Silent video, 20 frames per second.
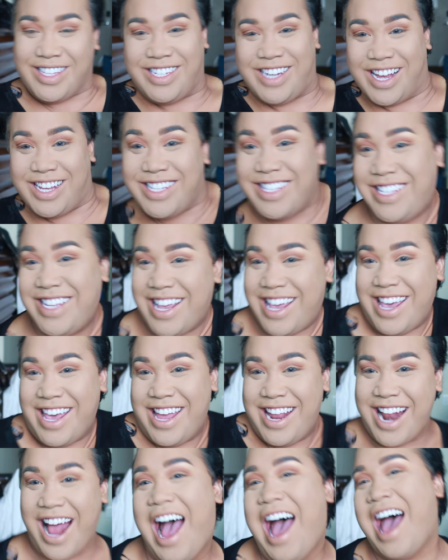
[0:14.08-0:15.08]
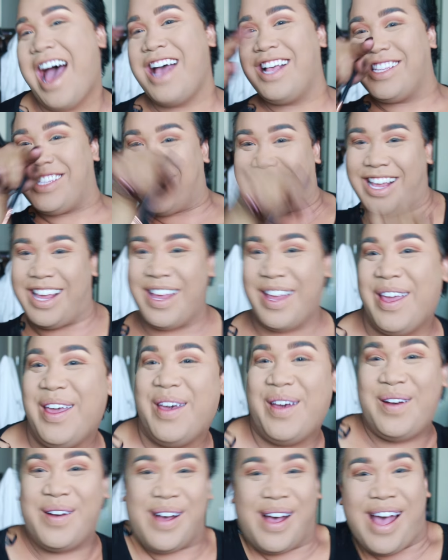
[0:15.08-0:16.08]
Justin, I see
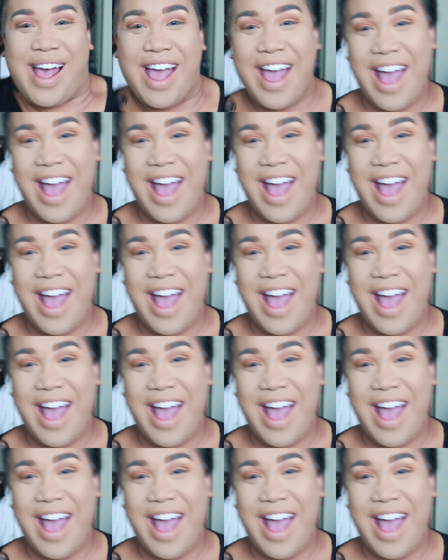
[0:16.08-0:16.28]
you.